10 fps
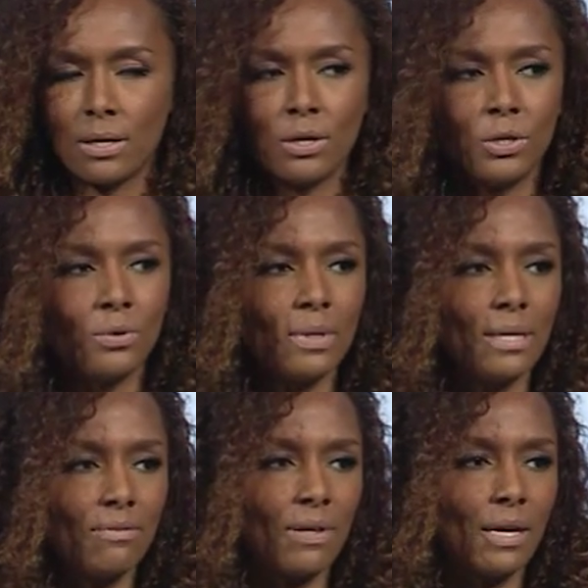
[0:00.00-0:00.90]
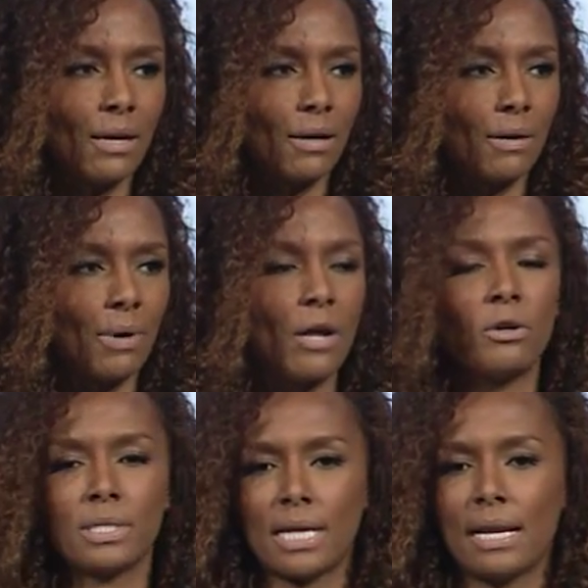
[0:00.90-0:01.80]
you leave here
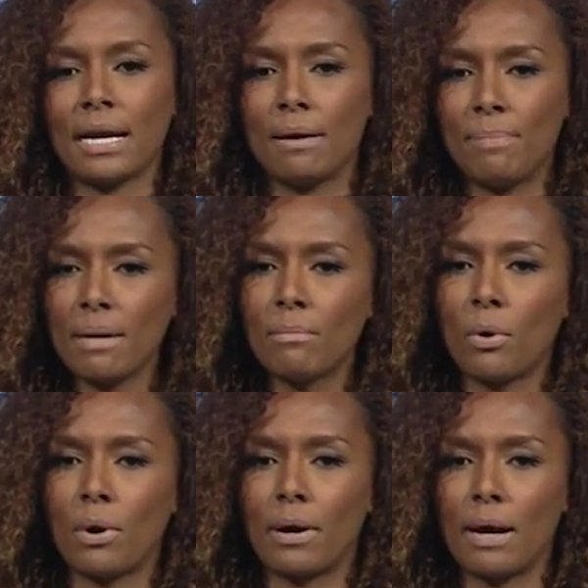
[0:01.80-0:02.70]
understanding a bit more